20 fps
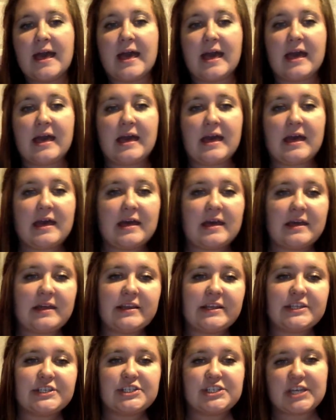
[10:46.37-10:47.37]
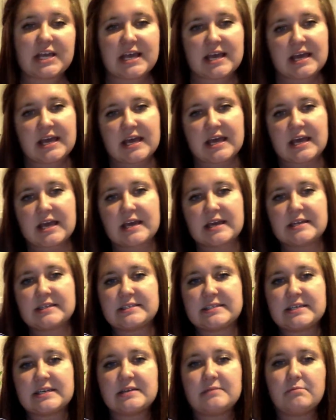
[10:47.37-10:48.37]
An
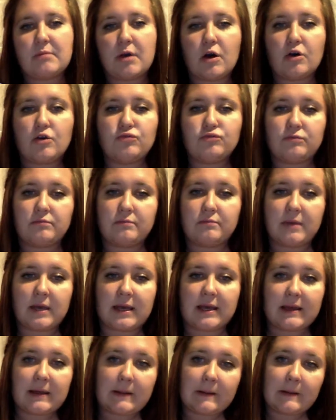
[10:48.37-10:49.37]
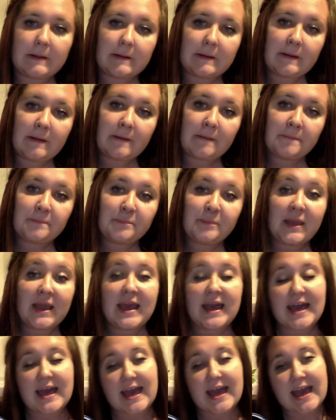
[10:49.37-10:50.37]
enchanted moment,
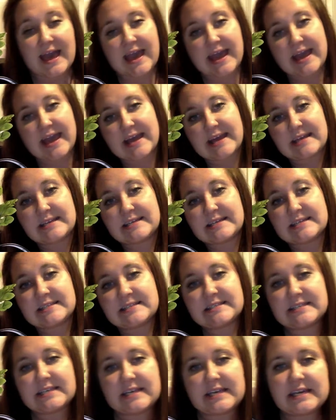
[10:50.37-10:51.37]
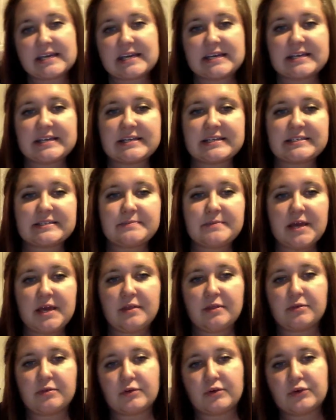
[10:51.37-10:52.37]
and it sees
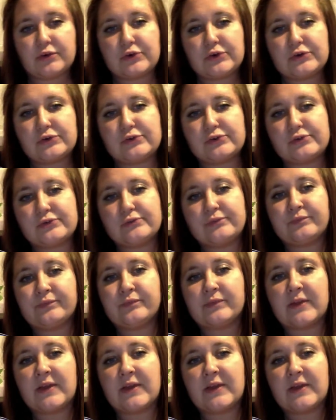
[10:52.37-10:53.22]
me through.